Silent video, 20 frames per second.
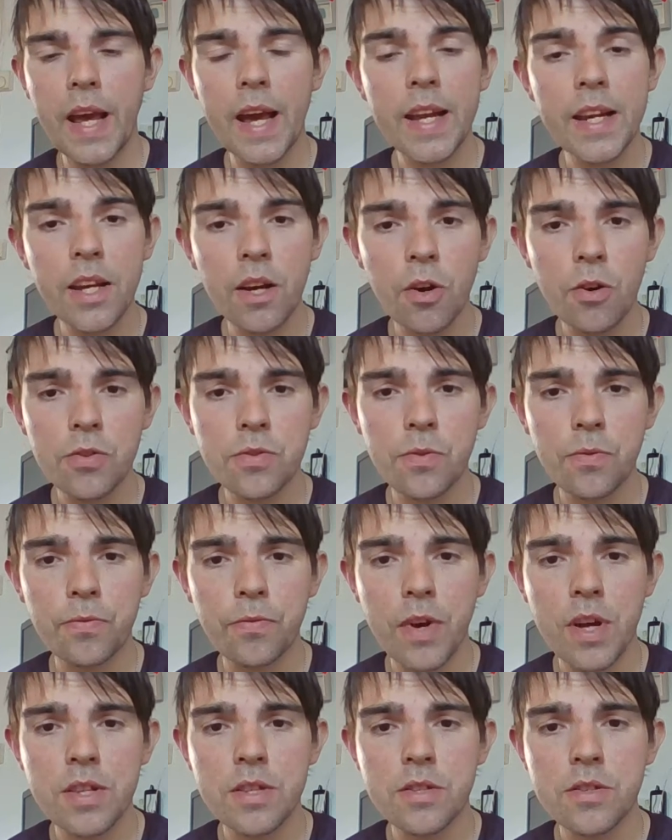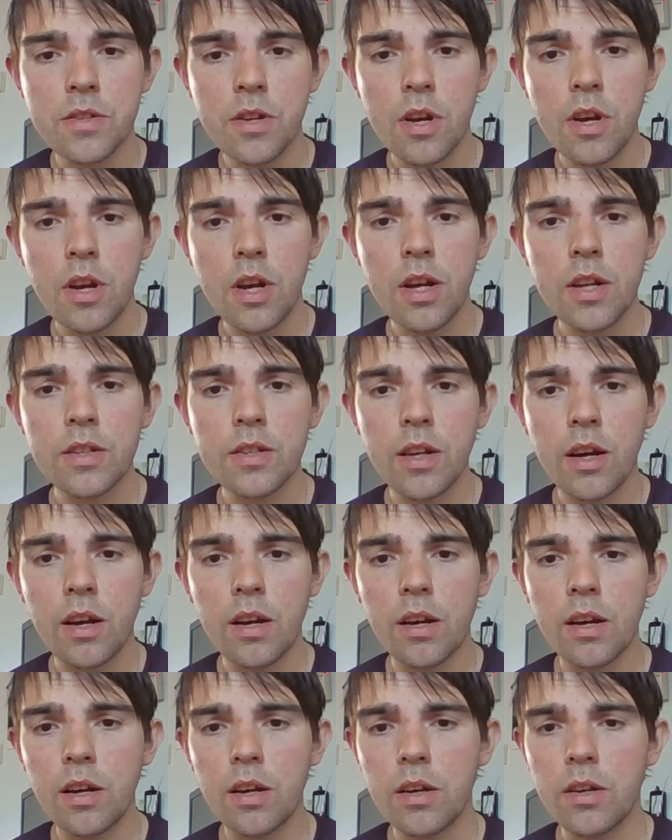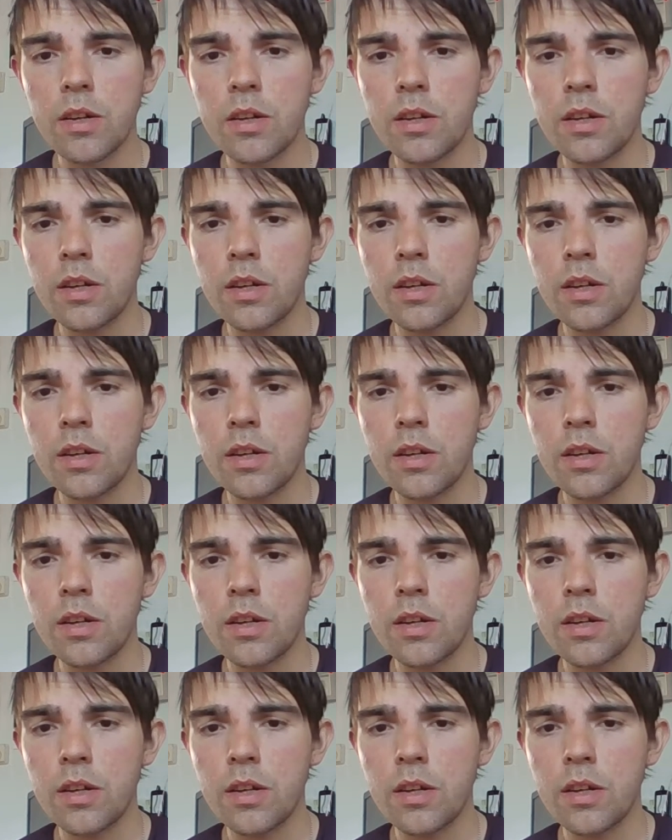Any Arsenal fans that